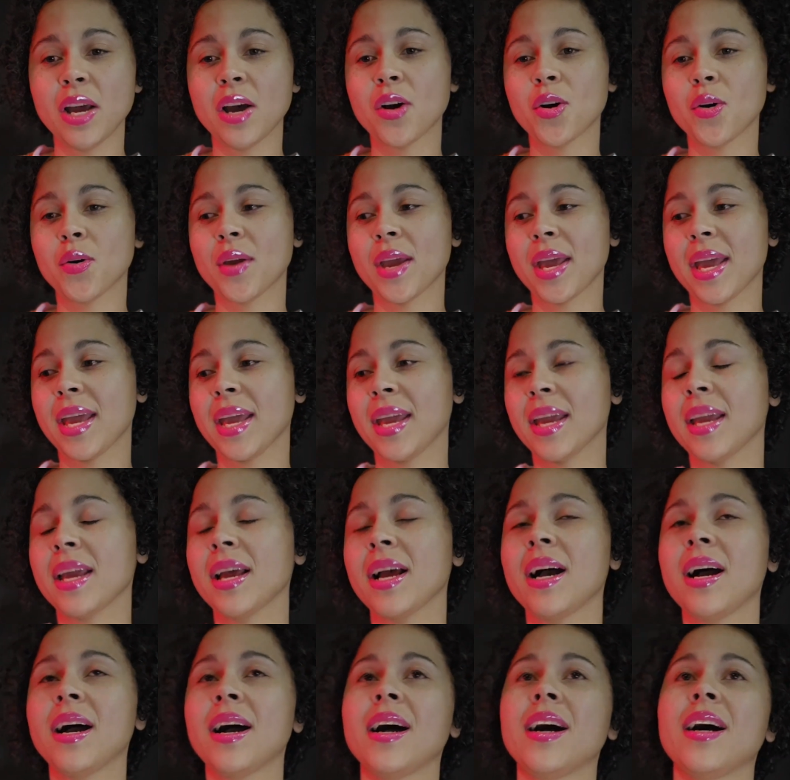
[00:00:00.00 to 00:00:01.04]

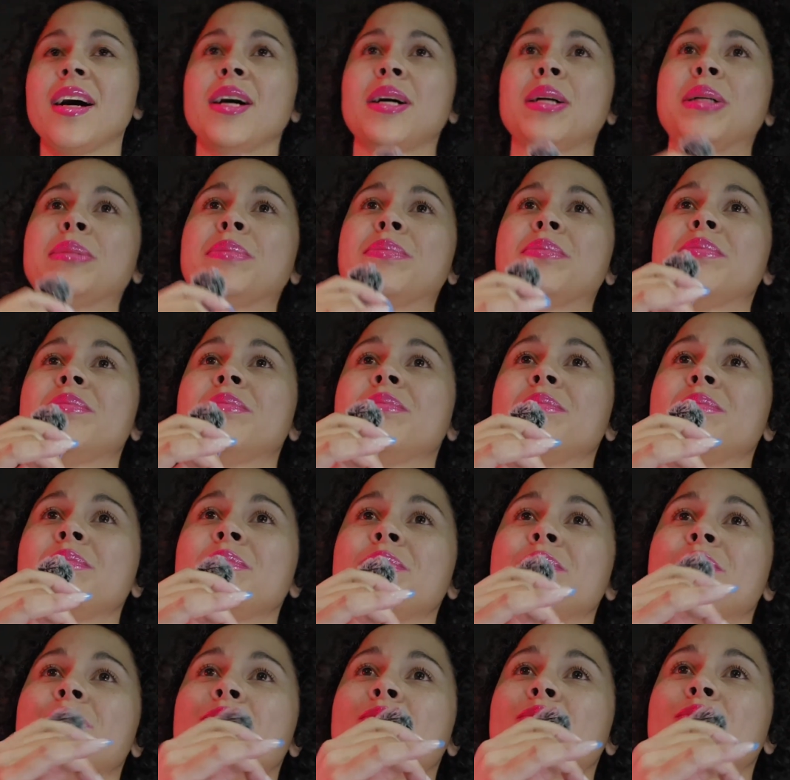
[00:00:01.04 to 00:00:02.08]
Okay.
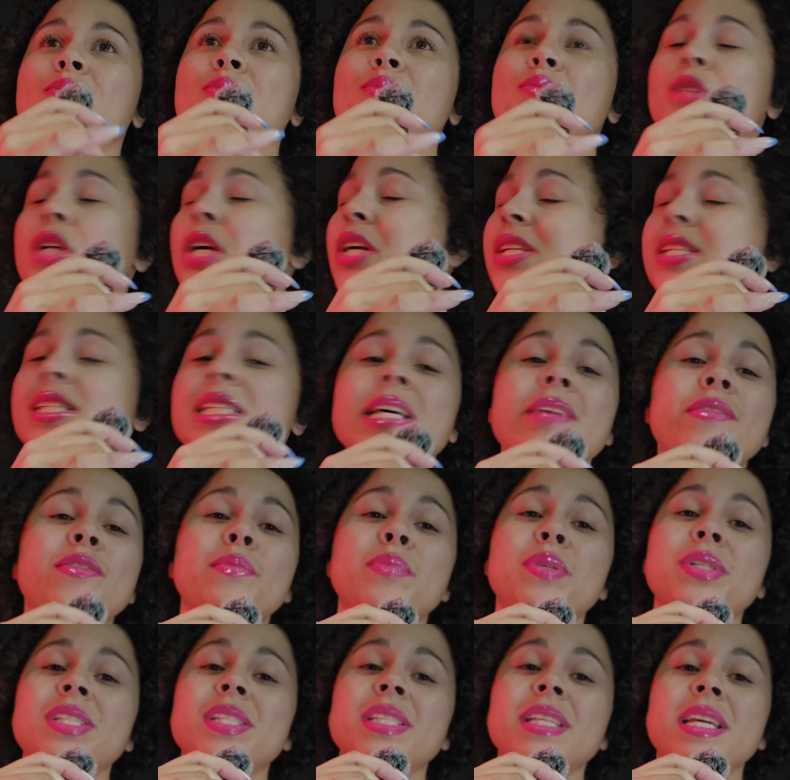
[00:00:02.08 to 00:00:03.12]

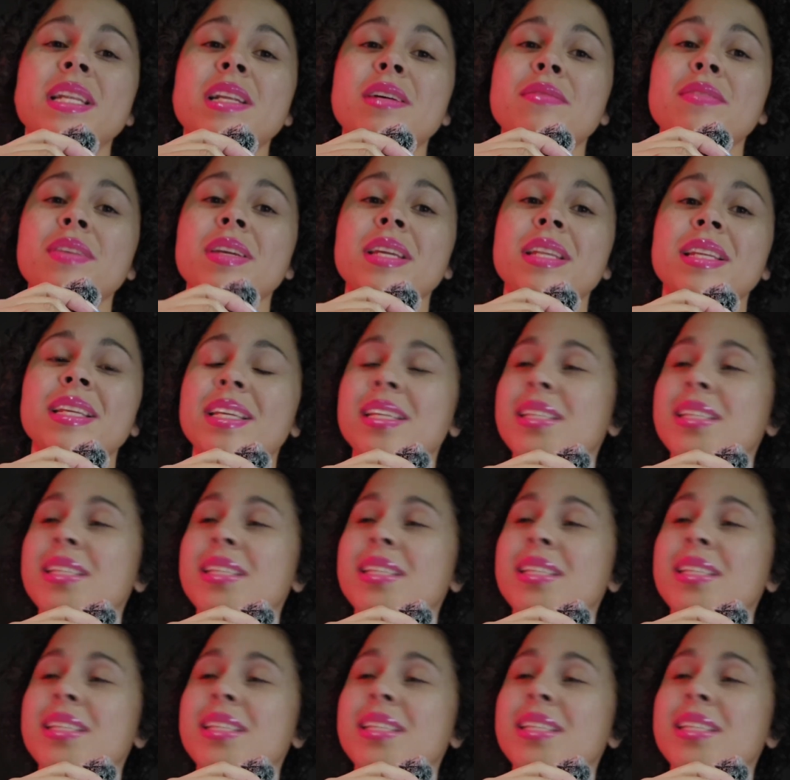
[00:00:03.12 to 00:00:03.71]
37% of it